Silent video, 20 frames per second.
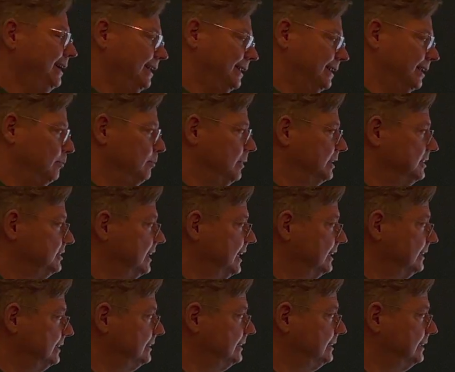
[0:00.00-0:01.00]
Then once
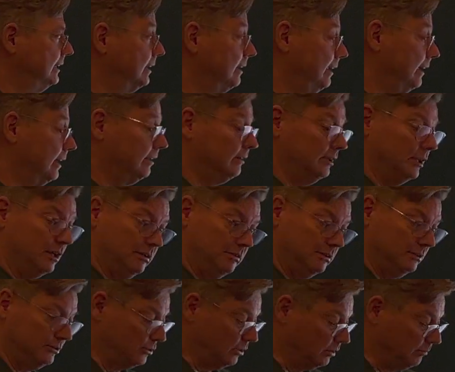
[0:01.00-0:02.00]
that's uh, clear, they
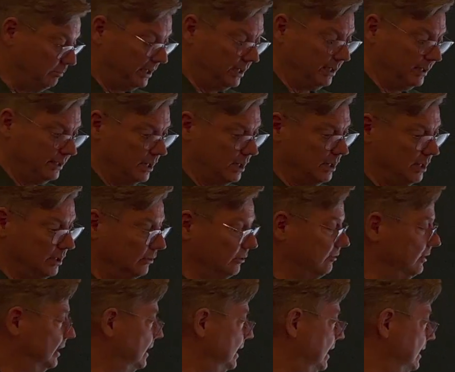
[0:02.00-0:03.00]
start picking that out of
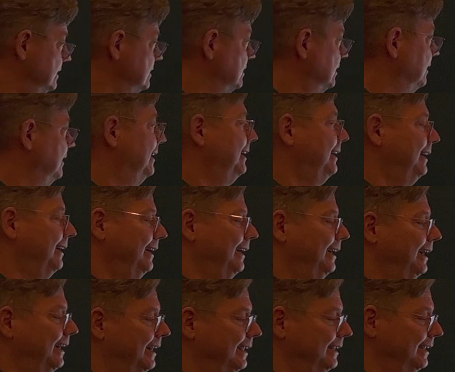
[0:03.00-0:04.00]
the case
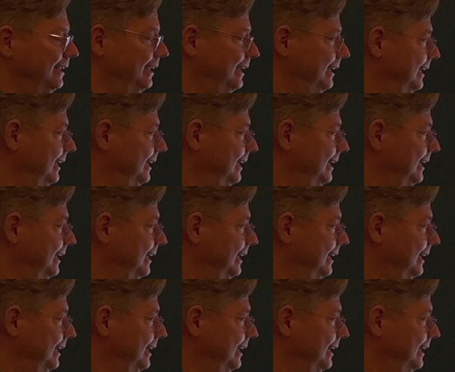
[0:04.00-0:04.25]
and they're